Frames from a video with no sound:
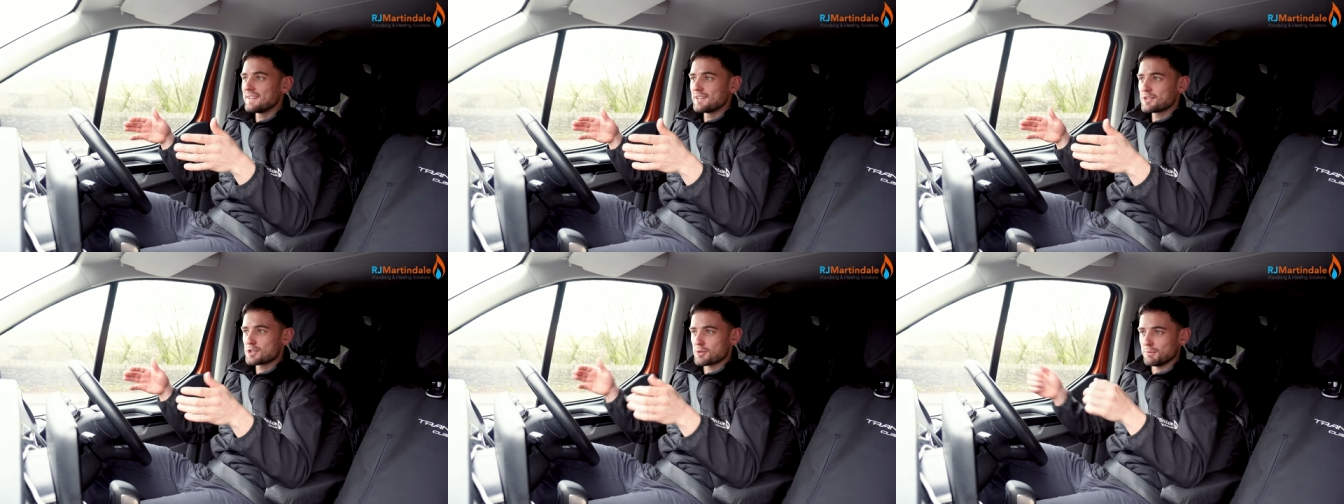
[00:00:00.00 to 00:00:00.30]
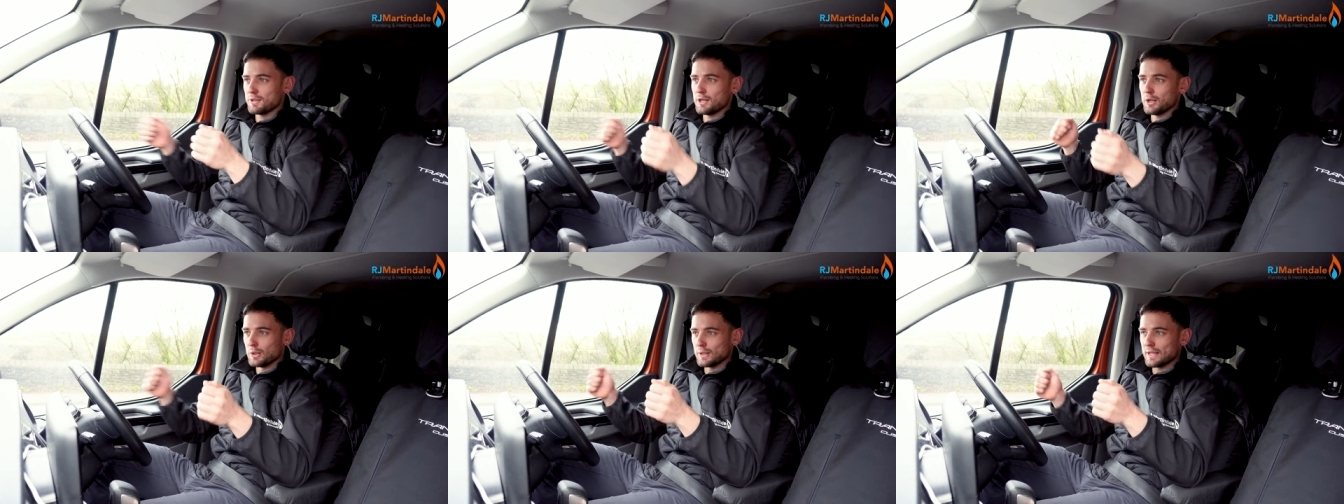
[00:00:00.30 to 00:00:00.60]

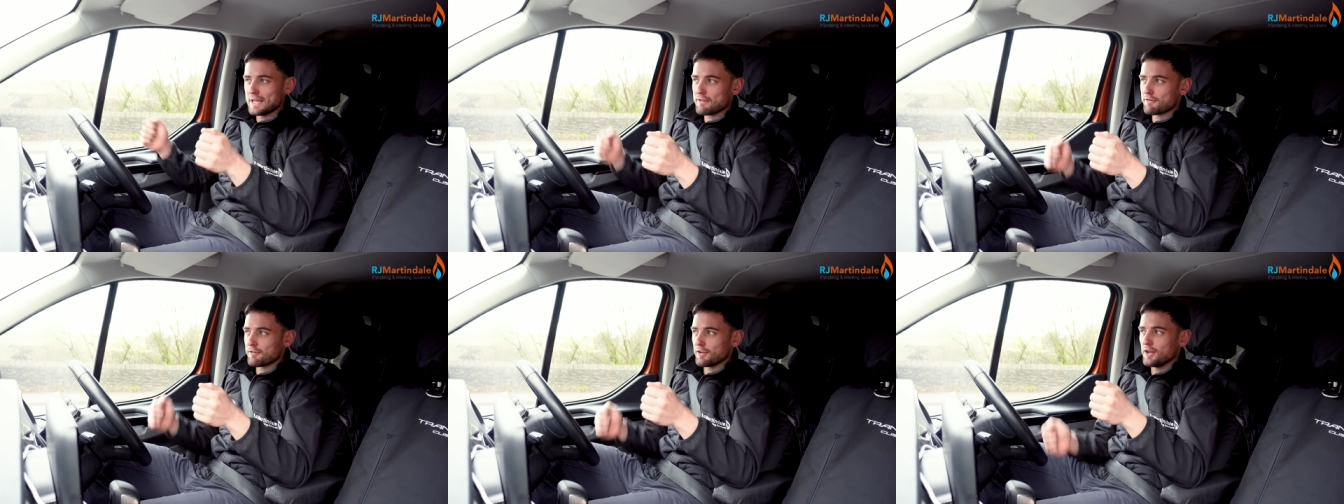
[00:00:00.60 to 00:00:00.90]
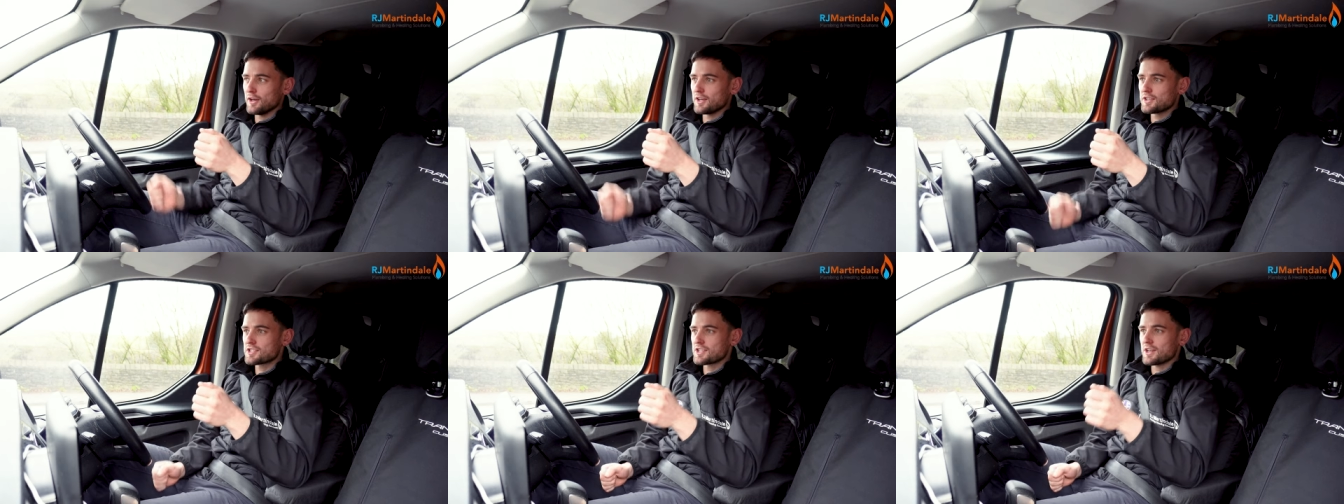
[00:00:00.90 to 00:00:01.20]
some little
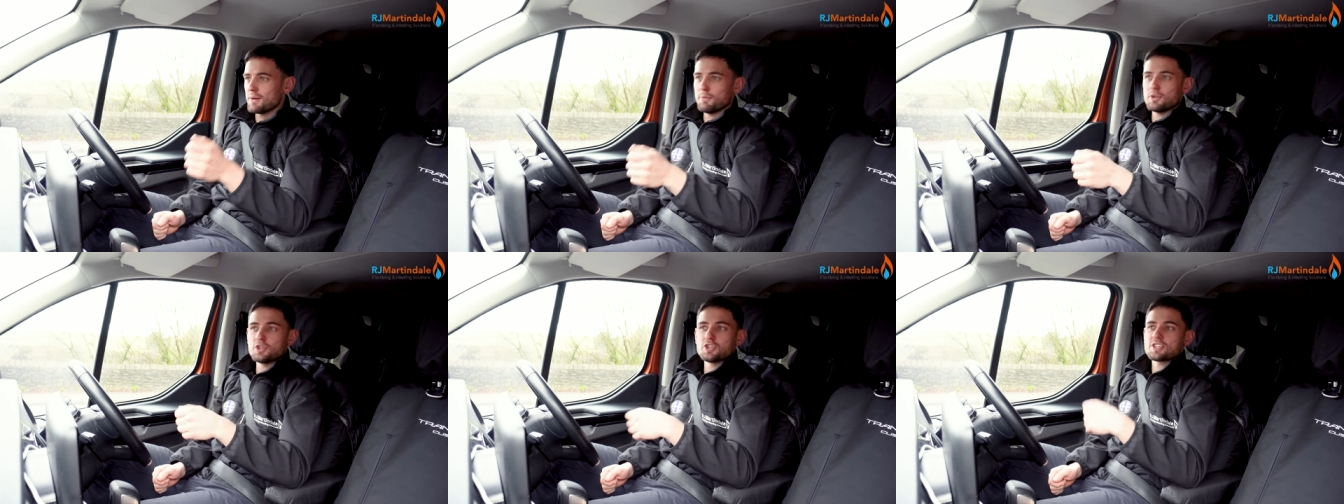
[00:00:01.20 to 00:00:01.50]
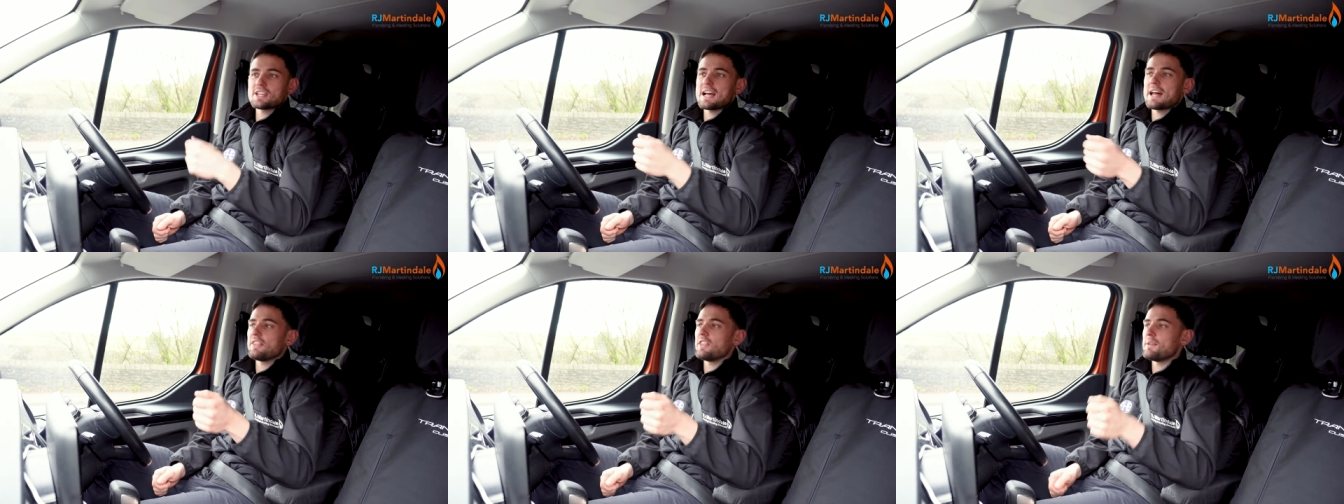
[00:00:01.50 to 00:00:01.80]
leaflets, and would
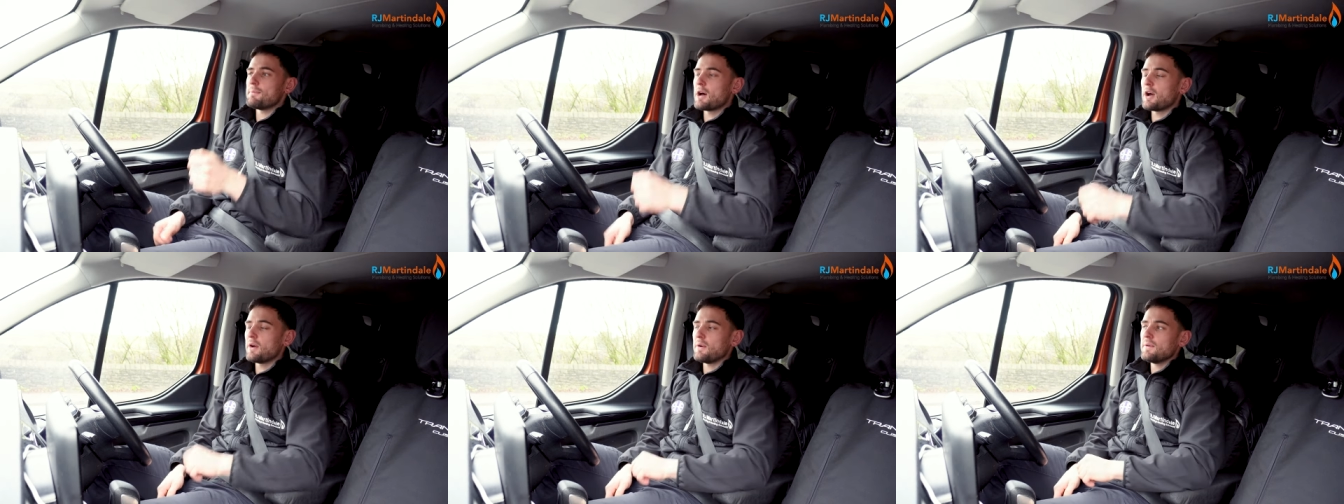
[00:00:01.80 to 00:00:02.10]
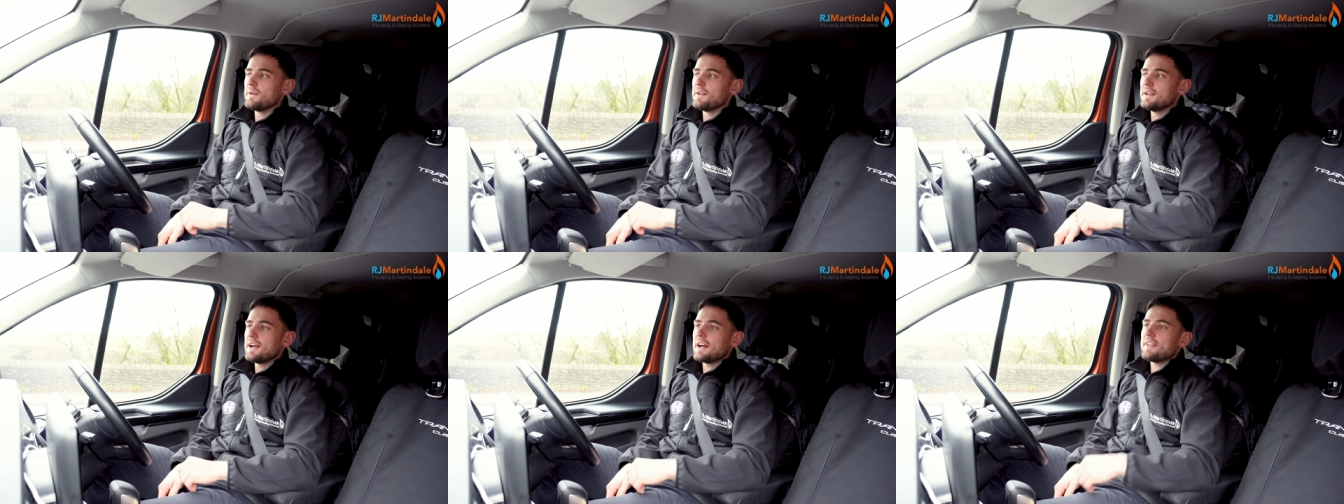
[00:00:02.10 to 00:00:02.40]
just hand them out.